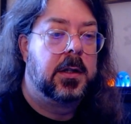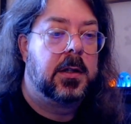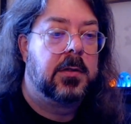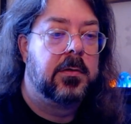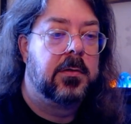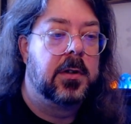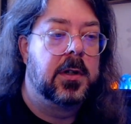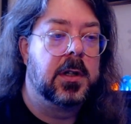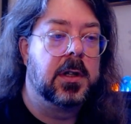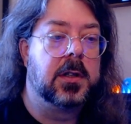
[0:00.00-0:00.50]

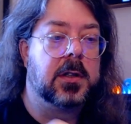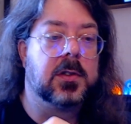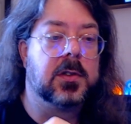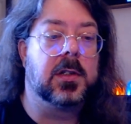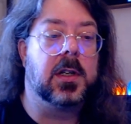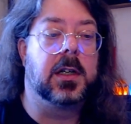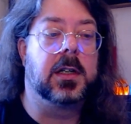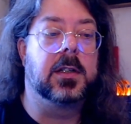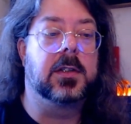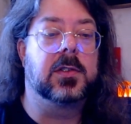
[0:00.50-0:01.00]
really just
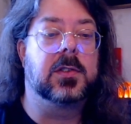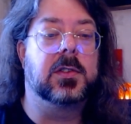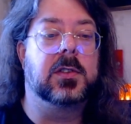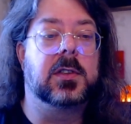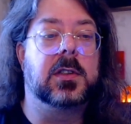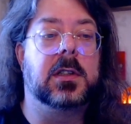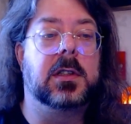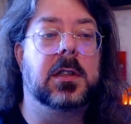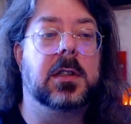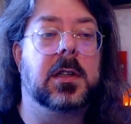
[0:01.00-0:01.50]
kind of
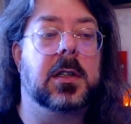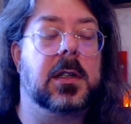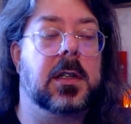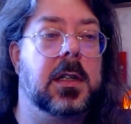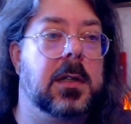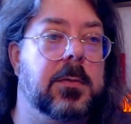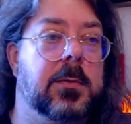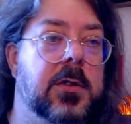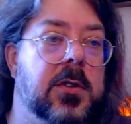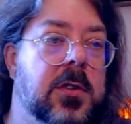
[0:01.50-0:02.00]
see the
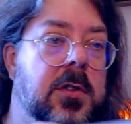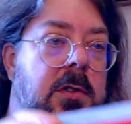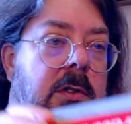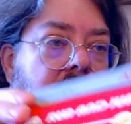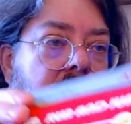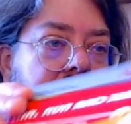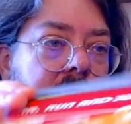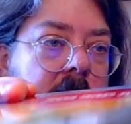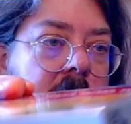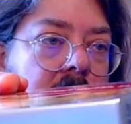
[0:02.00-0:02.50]
damage it's
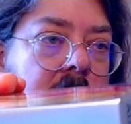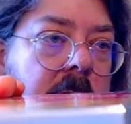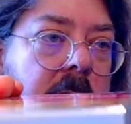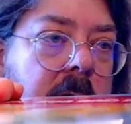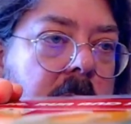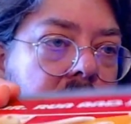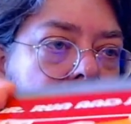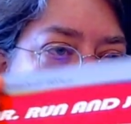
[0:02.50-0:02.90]
already done to